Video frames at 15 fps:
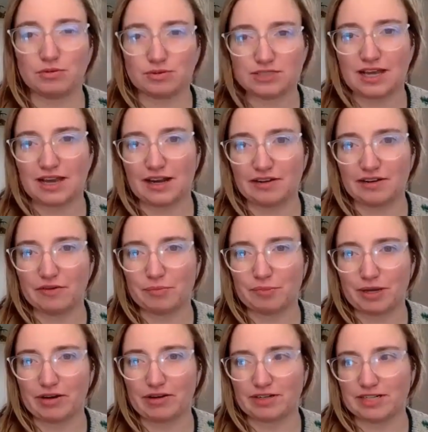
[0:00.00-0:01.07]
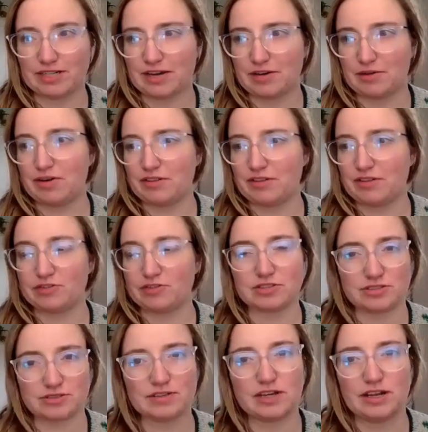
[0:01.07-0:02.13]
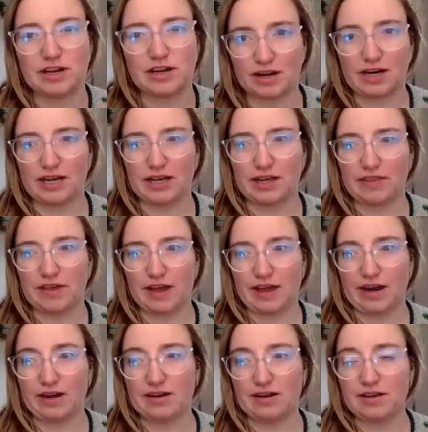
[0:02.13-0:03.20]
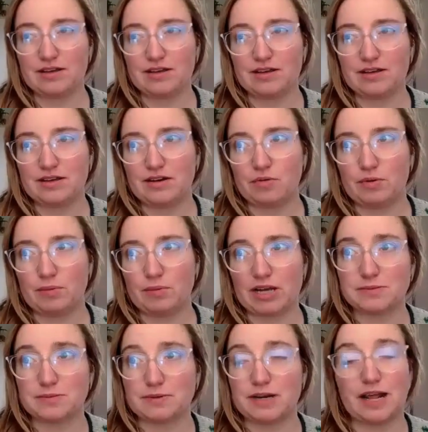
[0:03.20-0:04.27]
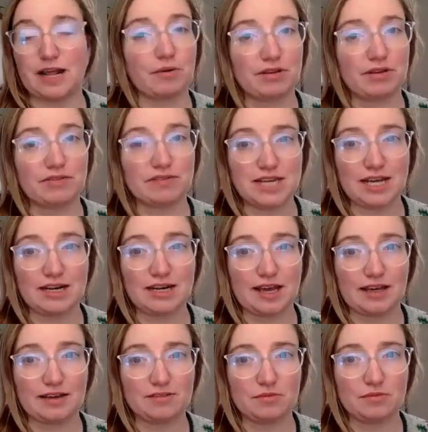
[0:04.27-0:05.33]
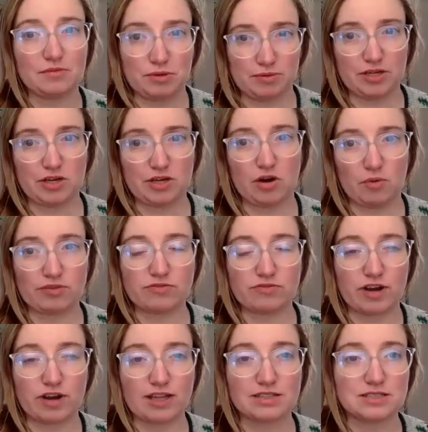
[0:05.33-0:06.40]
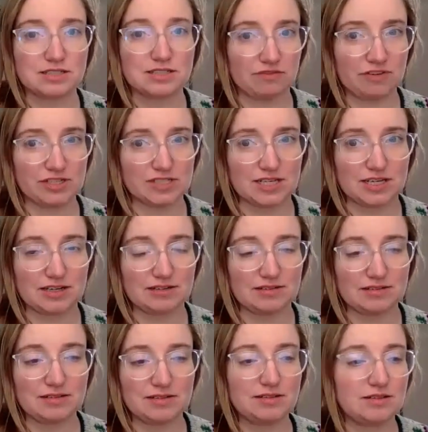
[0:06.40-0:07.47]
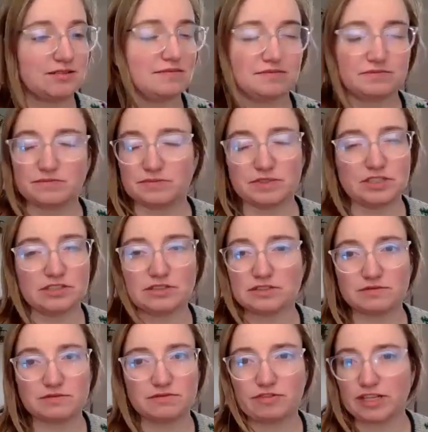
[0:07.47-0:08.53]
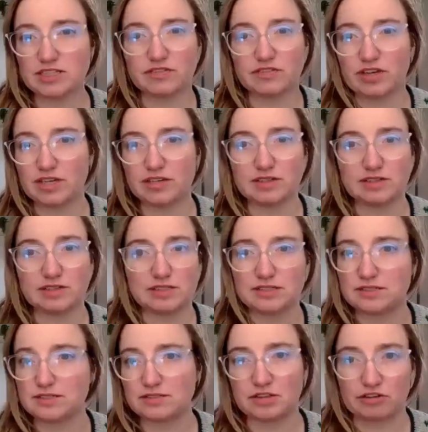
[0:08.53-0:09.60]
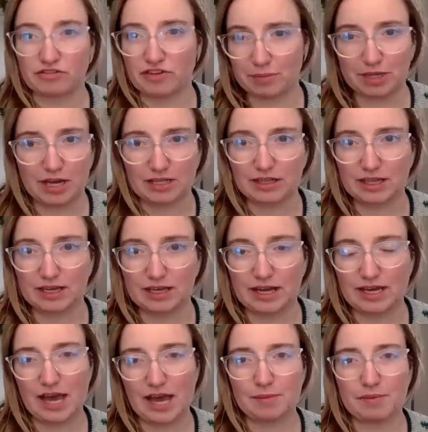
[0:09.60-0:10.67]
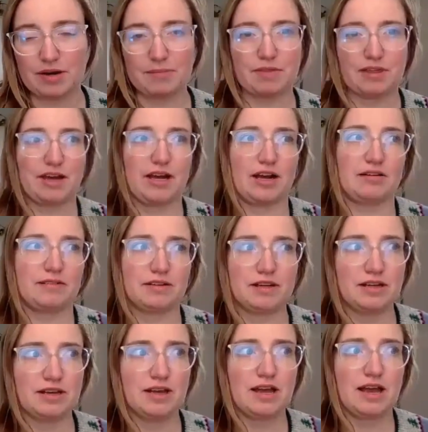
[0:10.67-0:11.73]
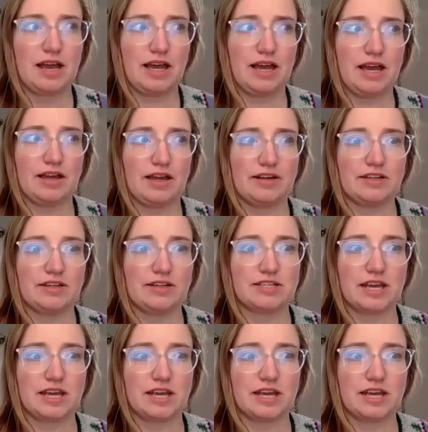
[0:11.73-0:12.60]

outside of a bigger town. There's an area that when my husband and I were even dating, we would go with friends to visit. These friends of his, their family had like a cabin up there, and